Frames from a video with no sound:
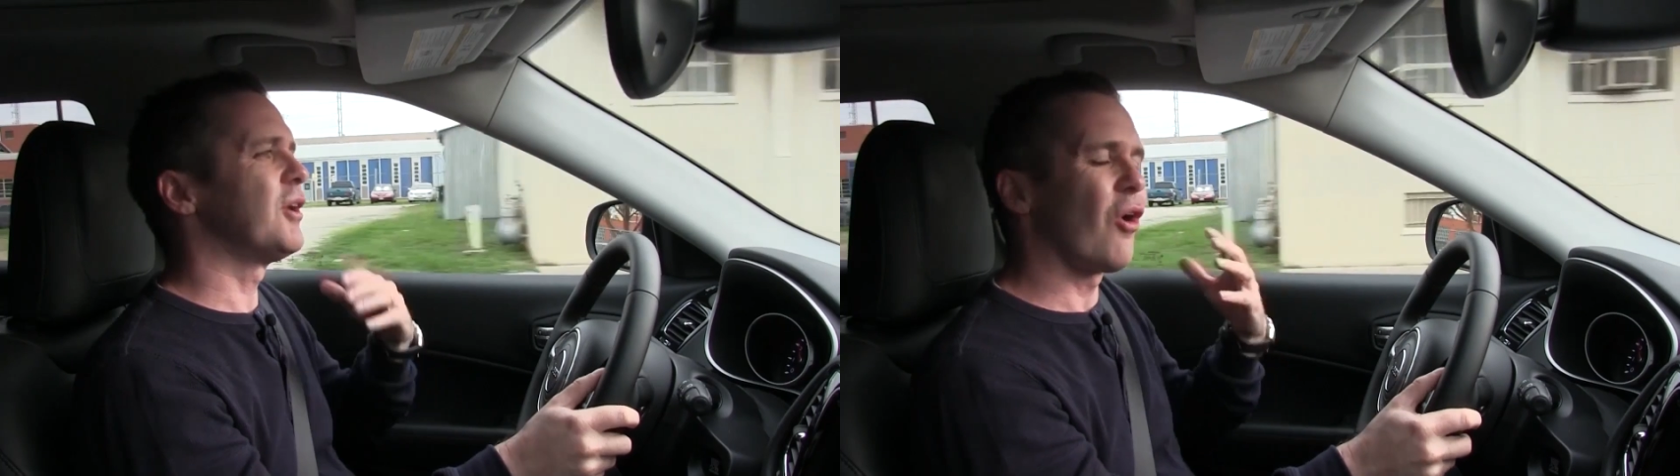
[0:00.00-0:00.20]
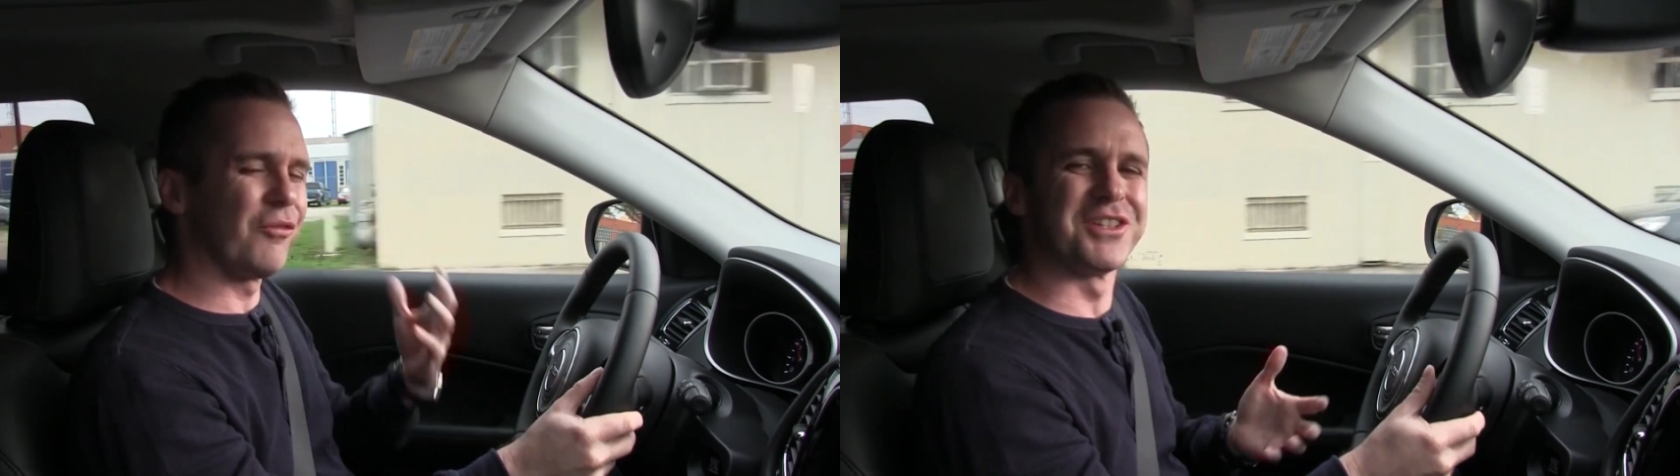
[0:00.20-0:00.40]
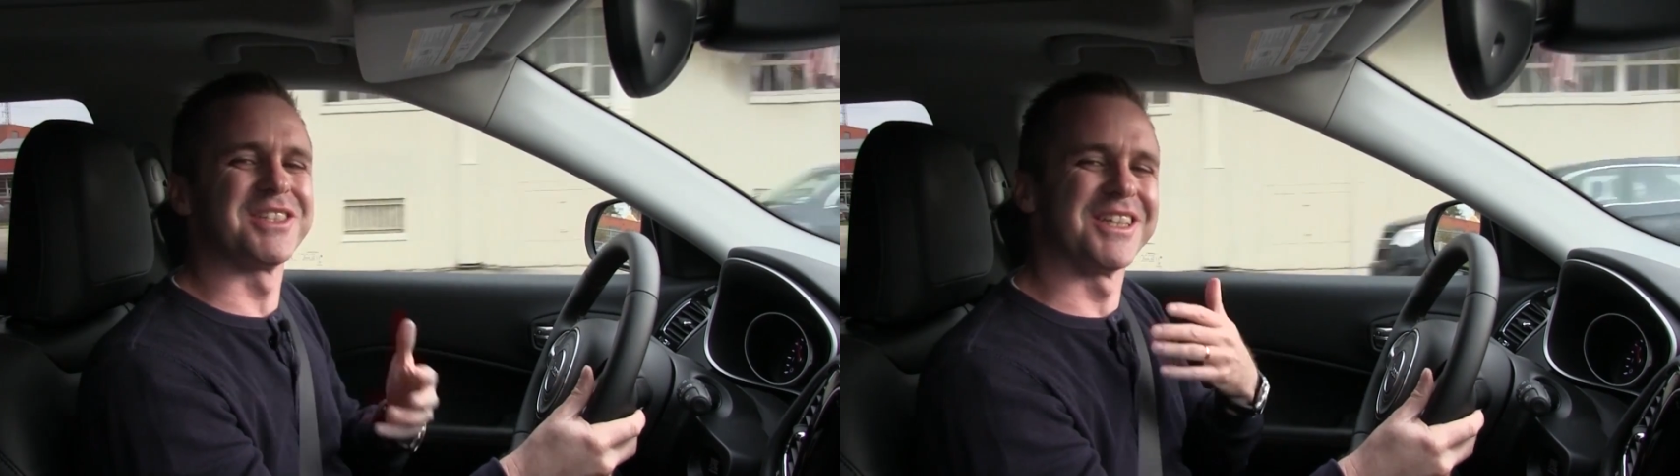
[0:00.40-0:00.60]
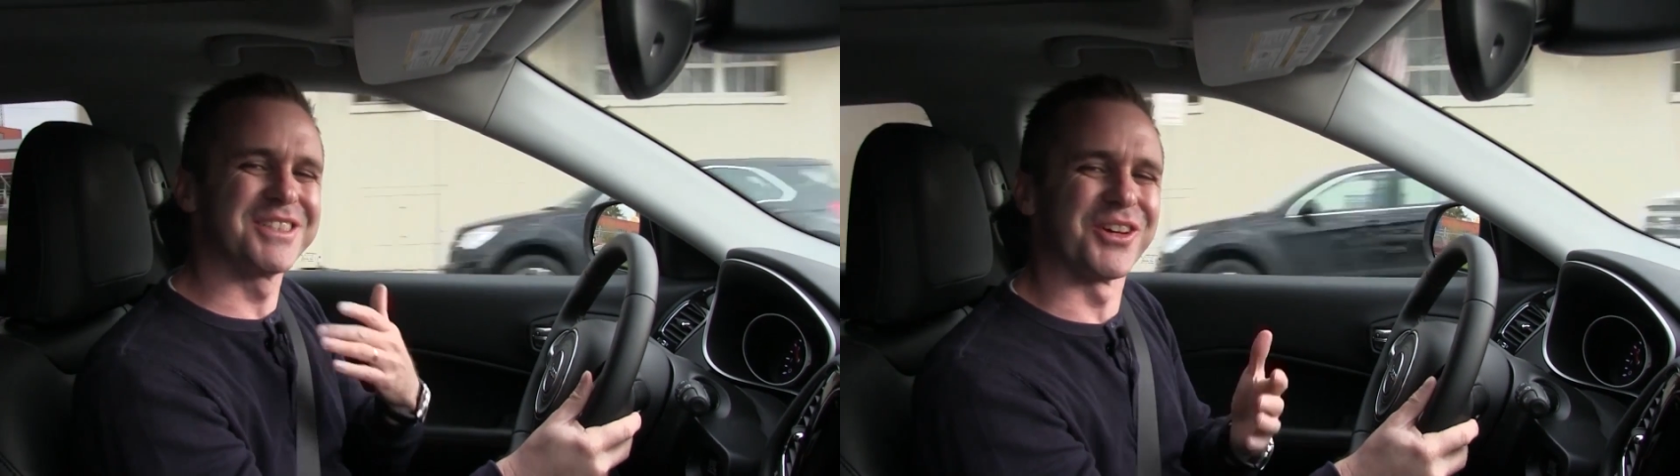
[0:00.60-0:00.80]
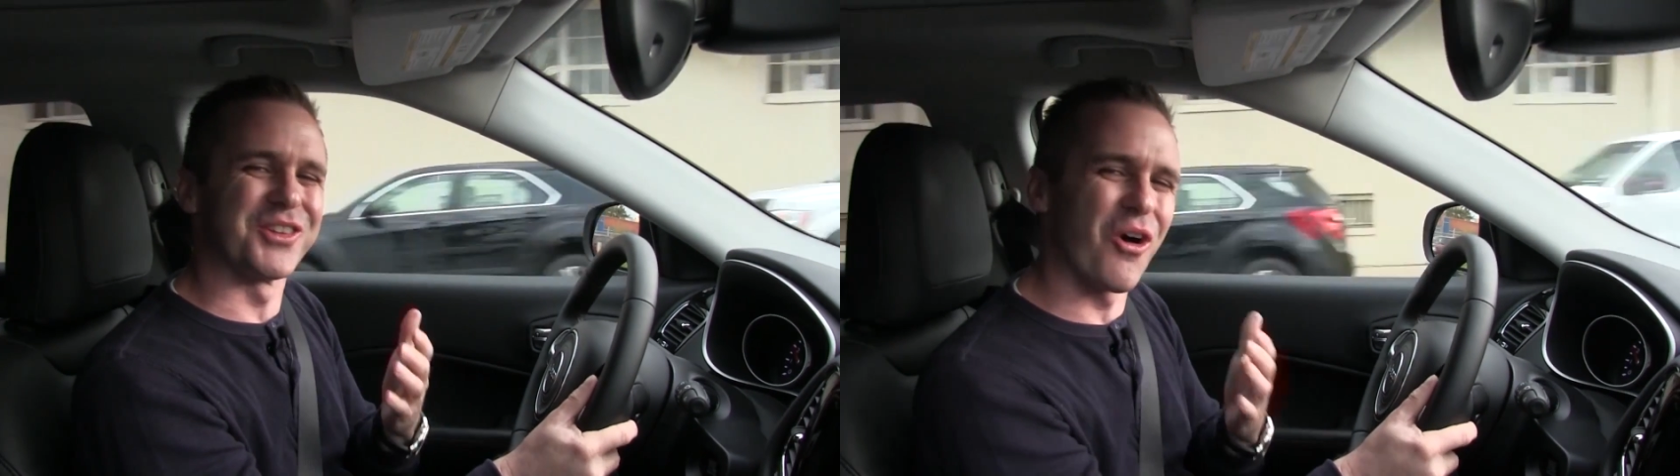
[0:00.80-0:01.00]
but obviously
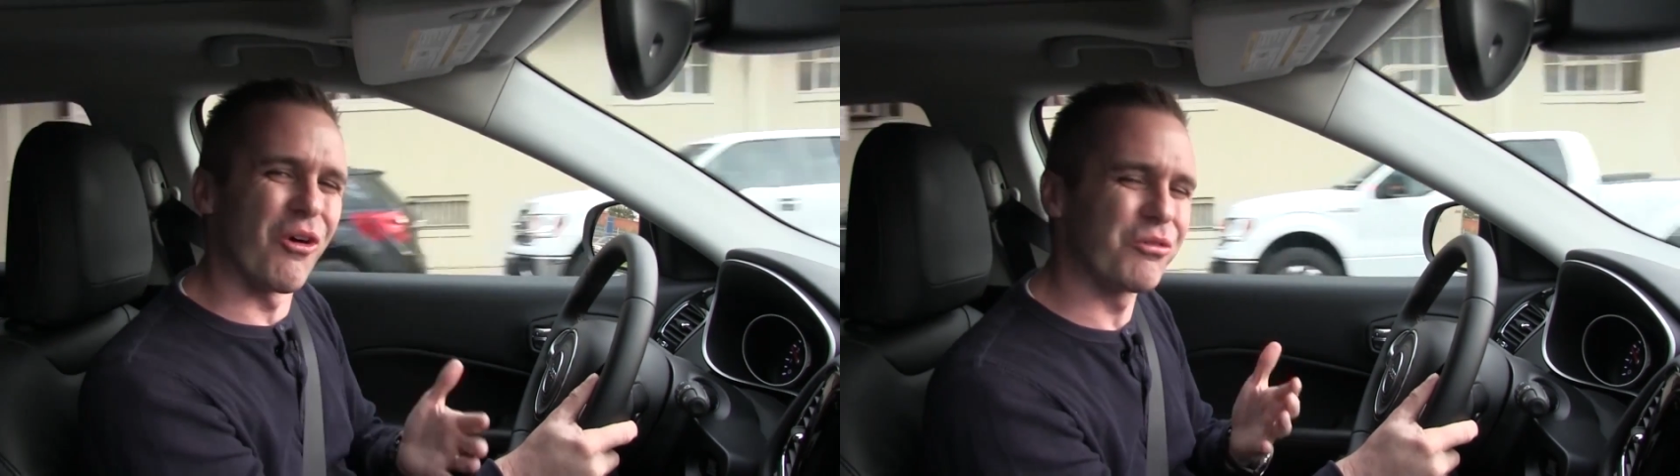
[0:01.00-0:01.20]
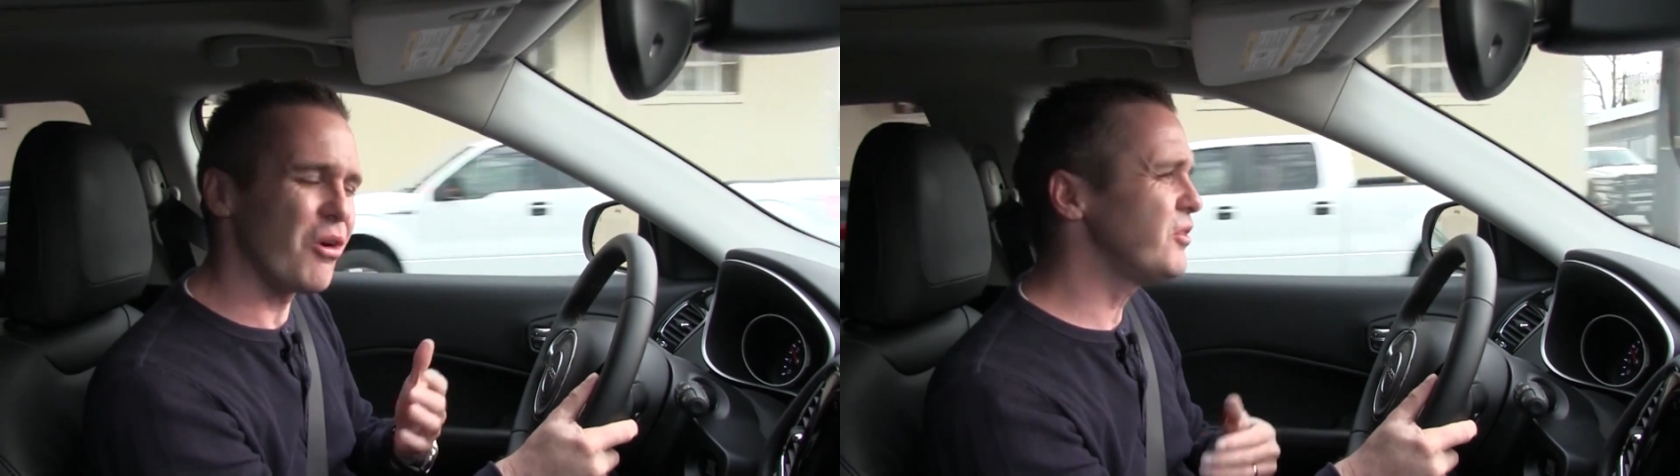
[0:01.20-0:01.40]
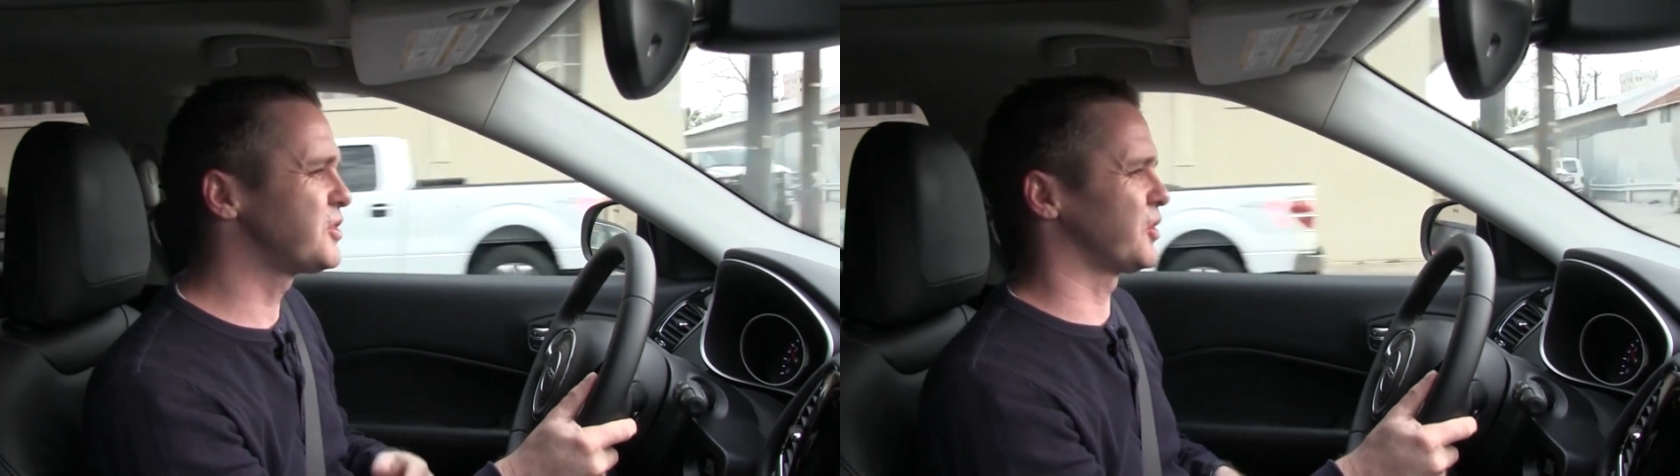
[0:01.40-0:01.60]
it's got the off-road